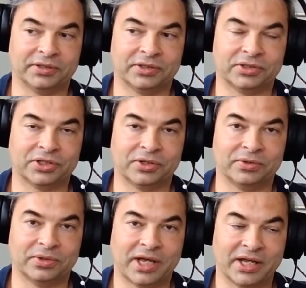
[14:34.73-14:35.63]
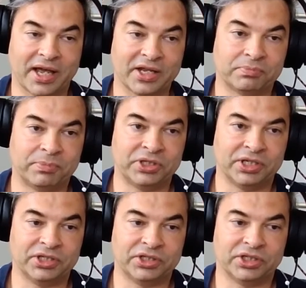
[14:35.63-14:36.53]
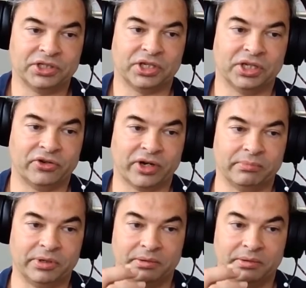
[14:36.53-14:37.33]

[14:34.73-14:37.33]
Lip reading: So expertise is incredibly